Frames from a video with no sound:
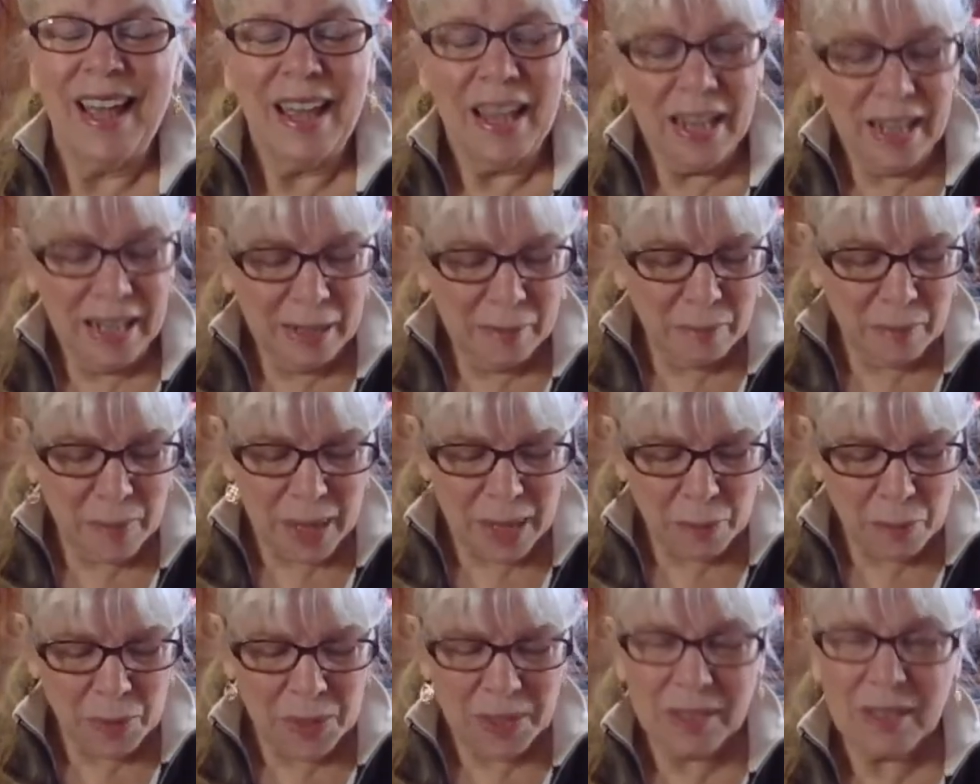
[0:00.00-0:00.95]
And it
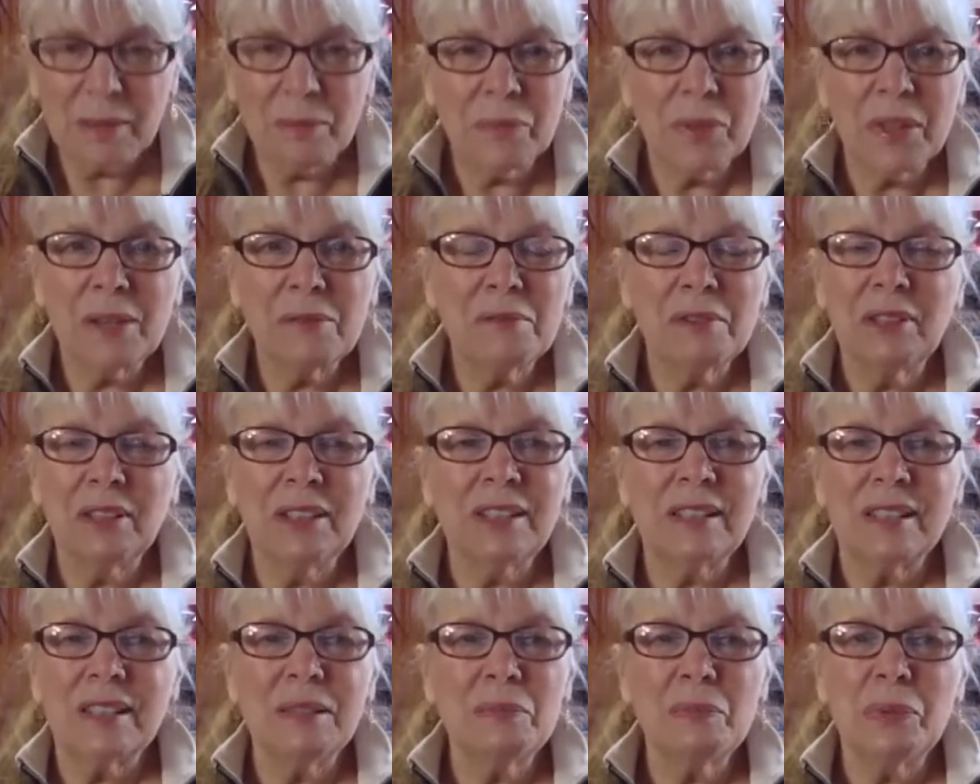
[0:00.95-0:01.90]
may be something really
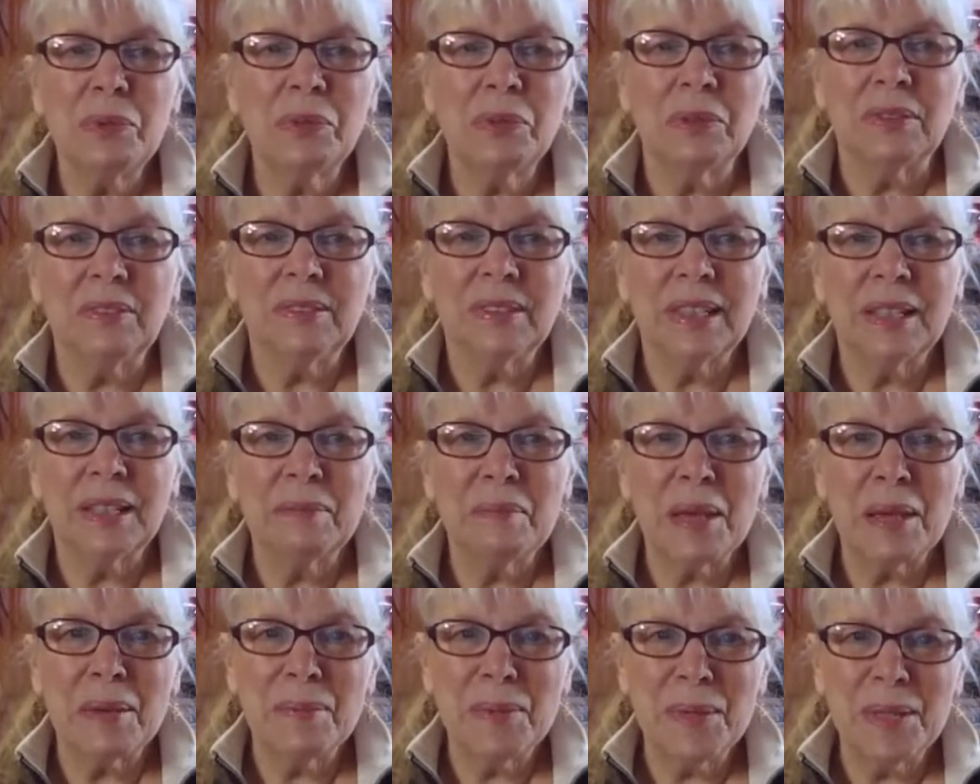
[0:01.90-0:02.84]
simple. It
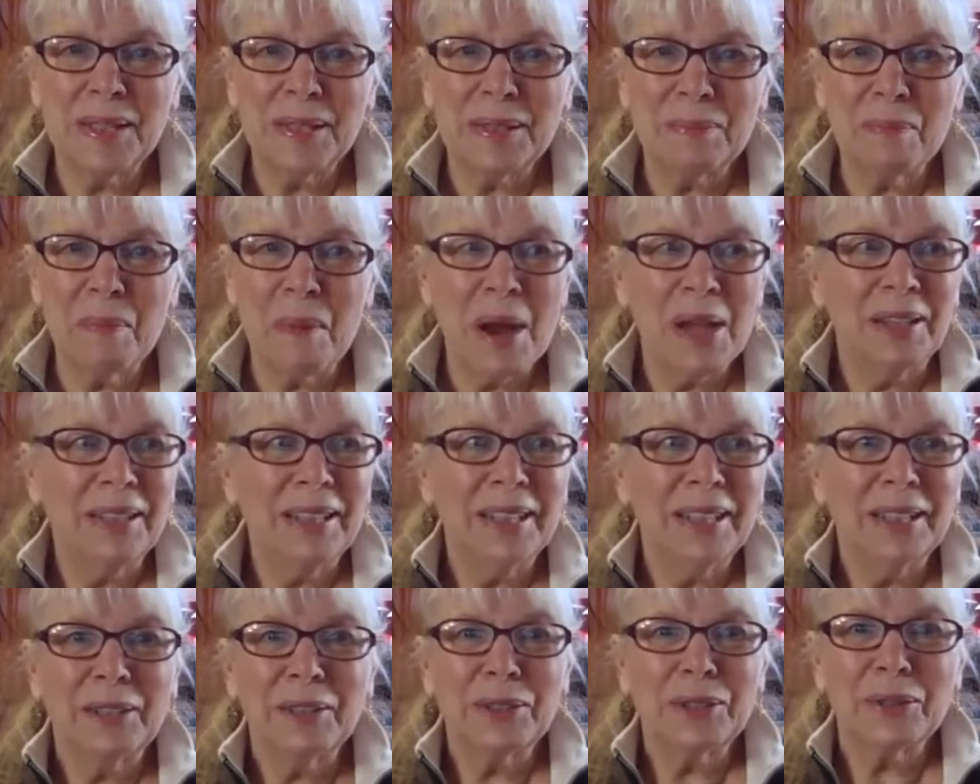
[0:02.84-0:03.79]
may be
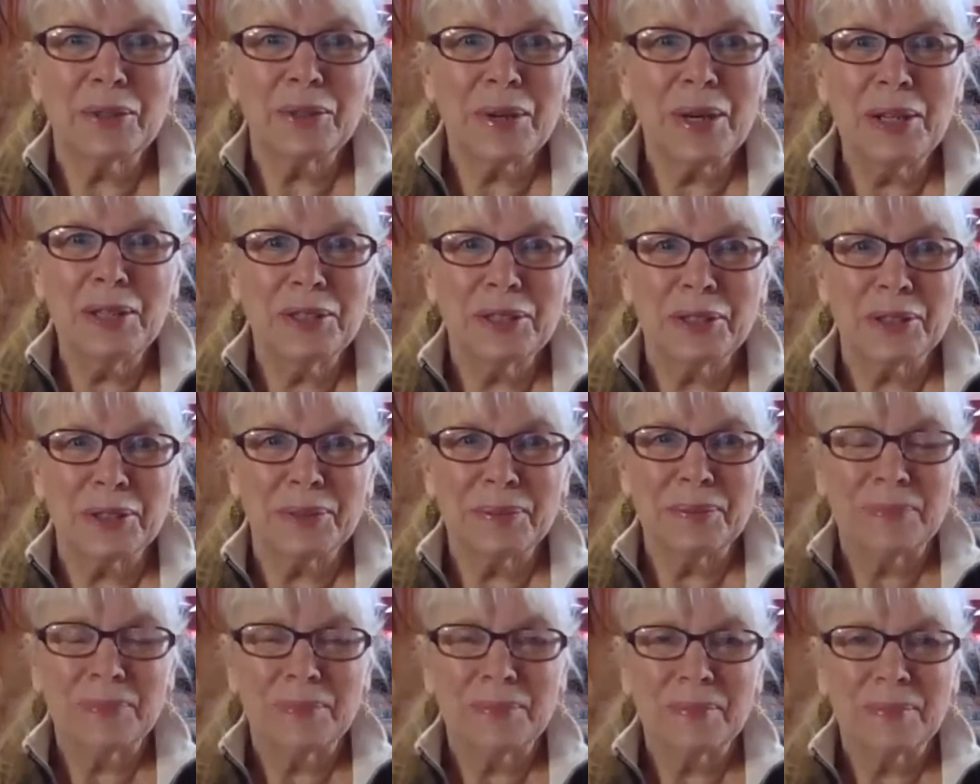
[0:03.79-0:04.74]
smiling at a stranger.
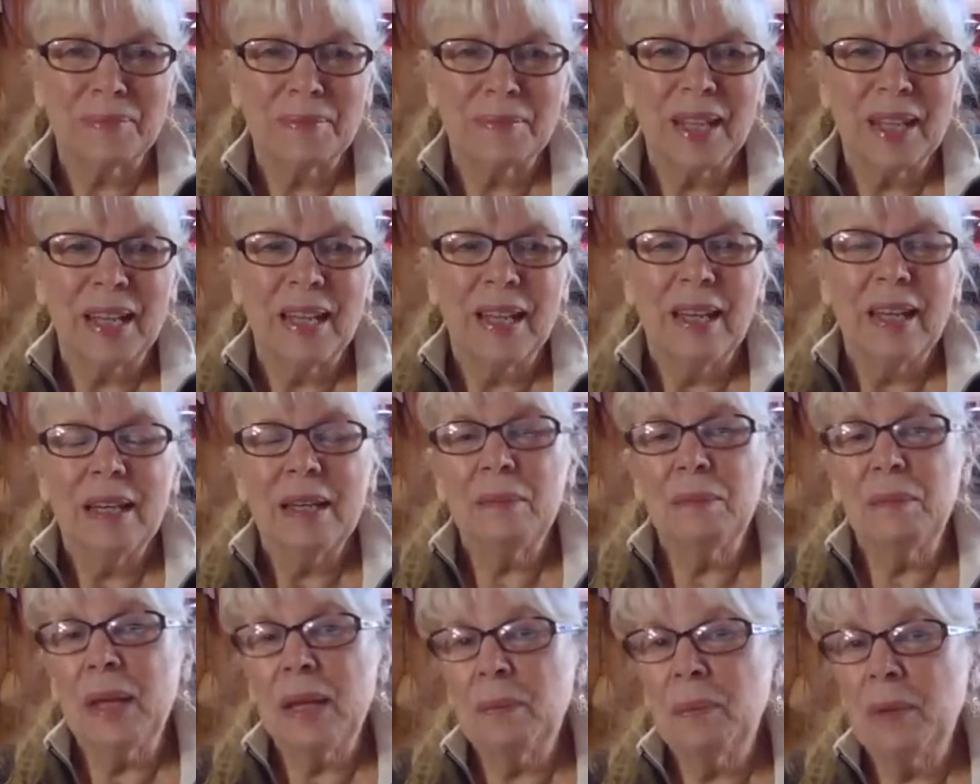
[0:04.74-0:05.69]

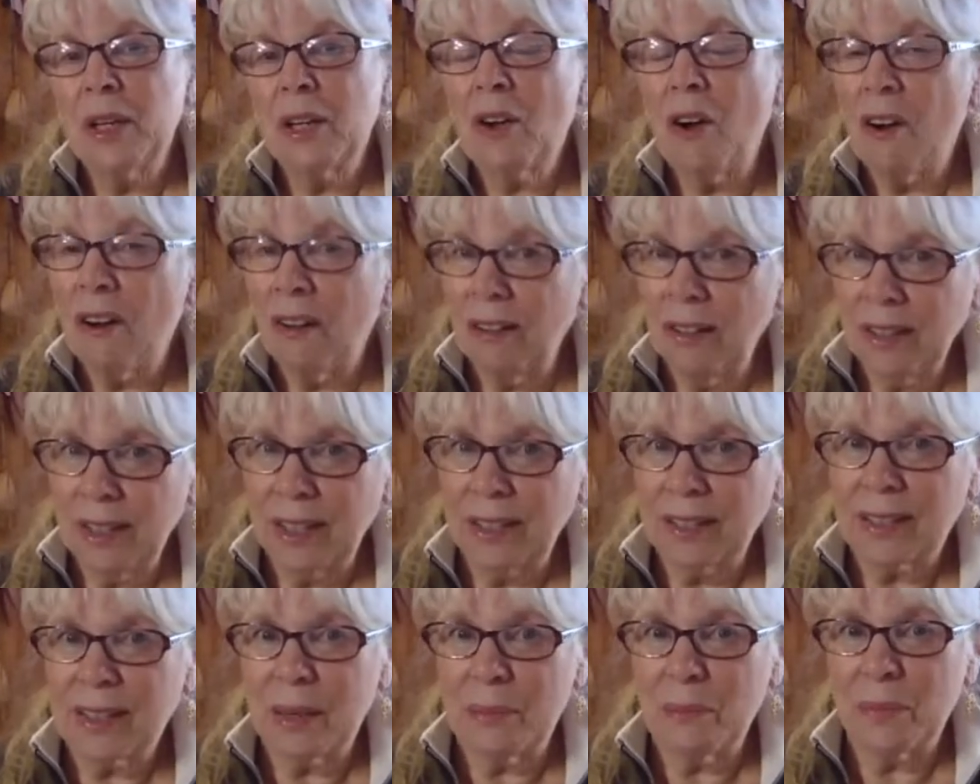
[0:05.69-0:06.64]
It may be calling
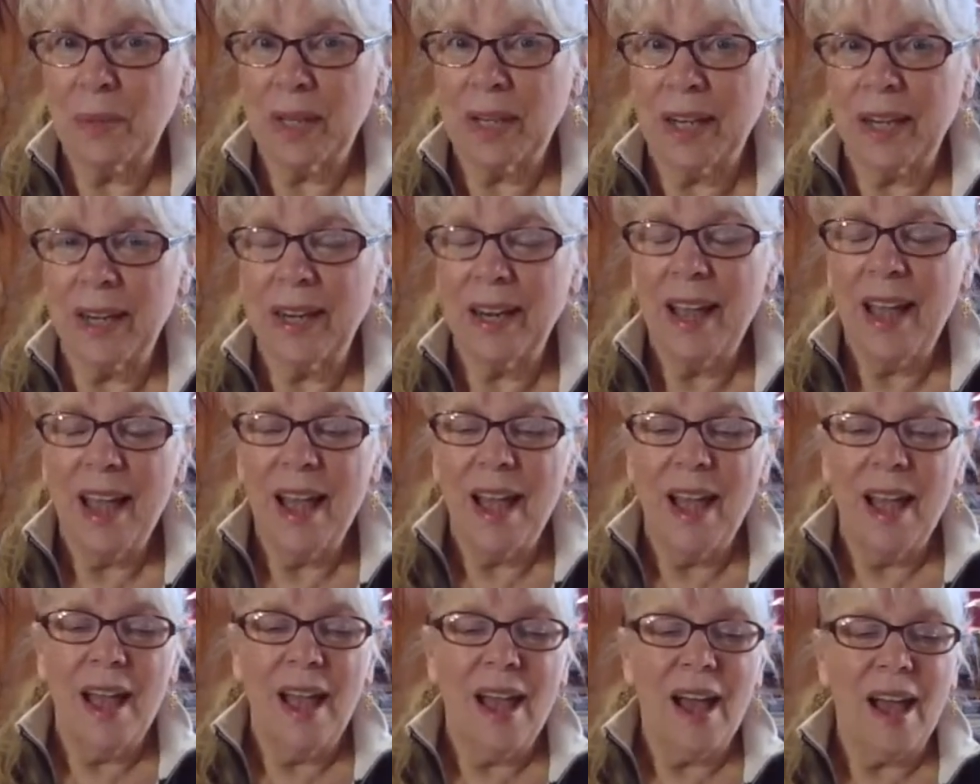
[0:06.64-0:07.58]
somebody.
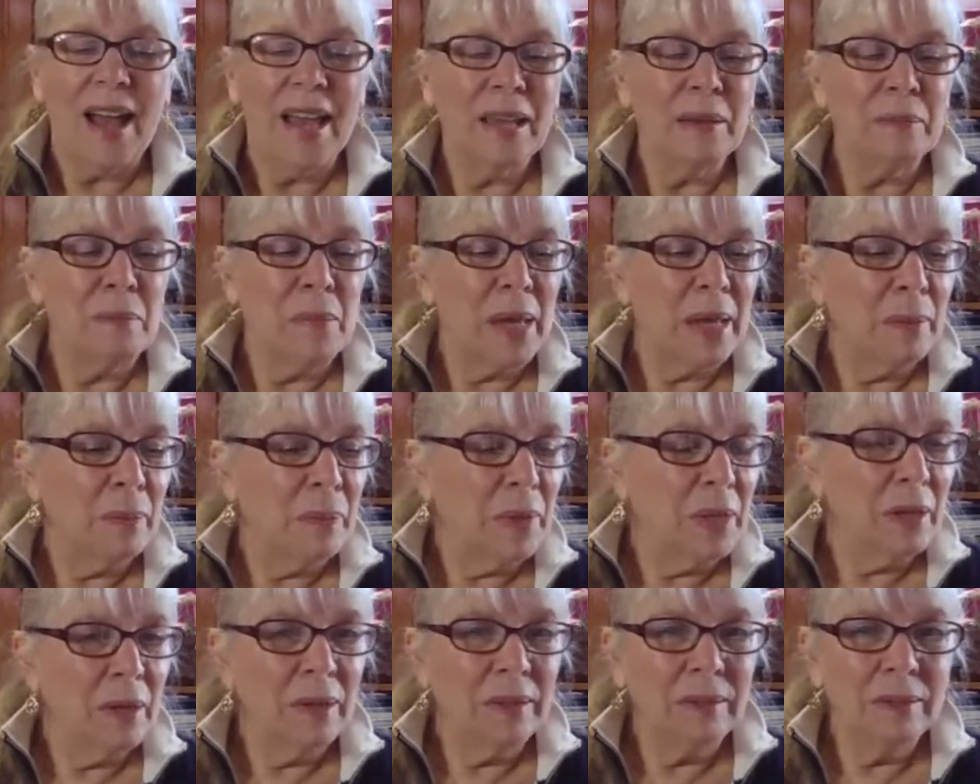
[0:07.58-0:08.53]
It may
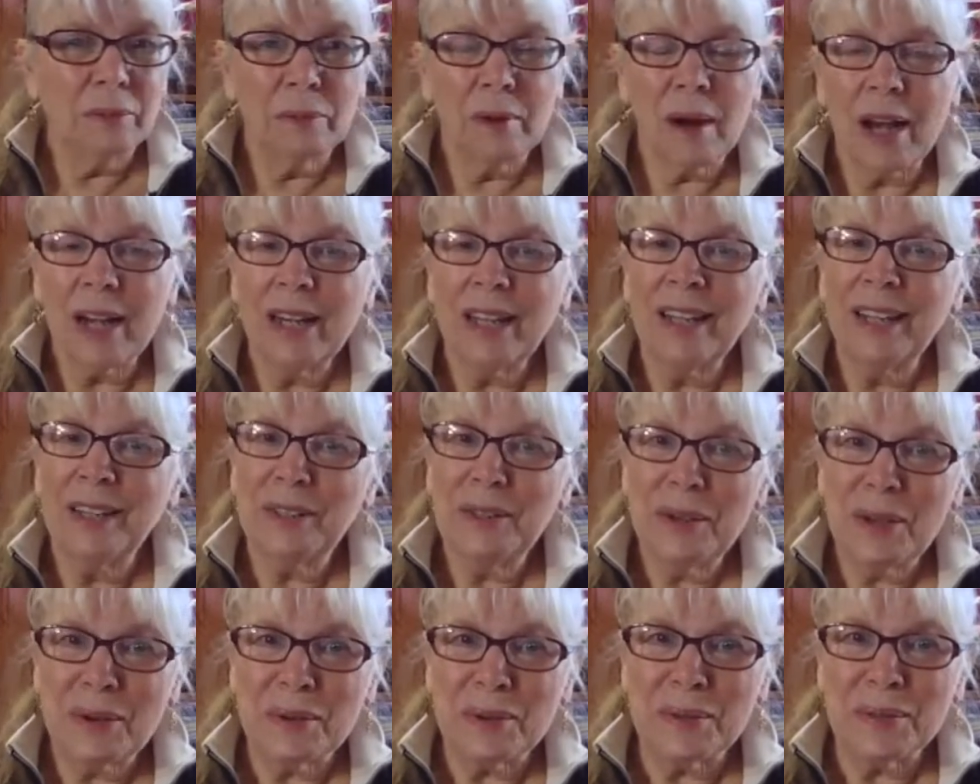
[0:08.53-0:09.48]
be writing a
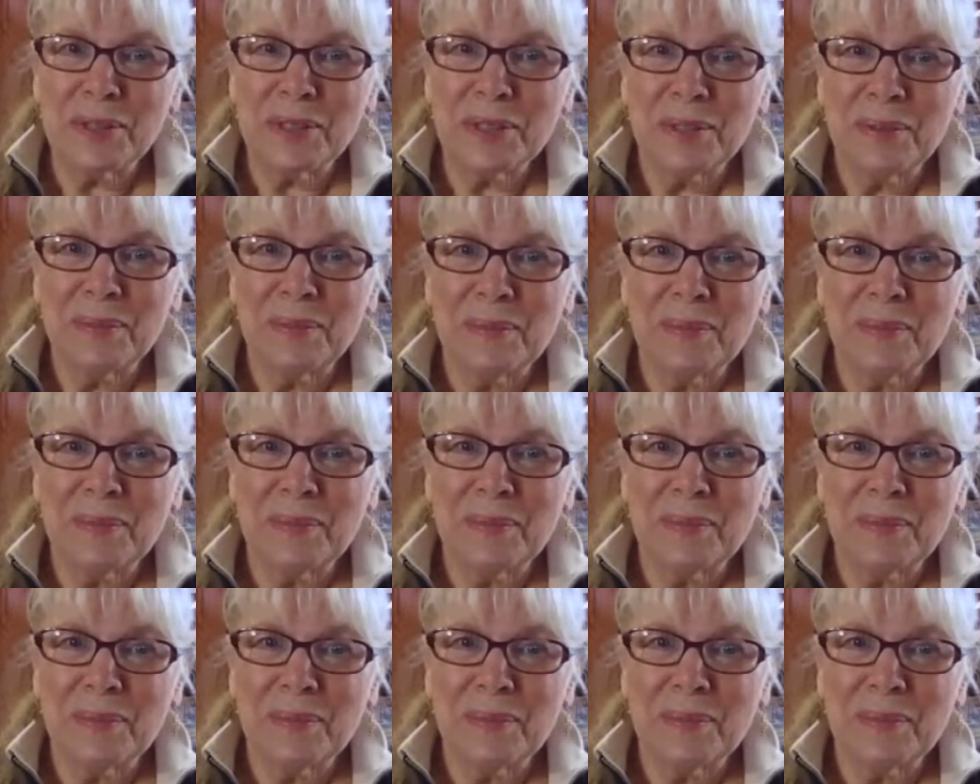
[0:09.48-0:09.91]
note.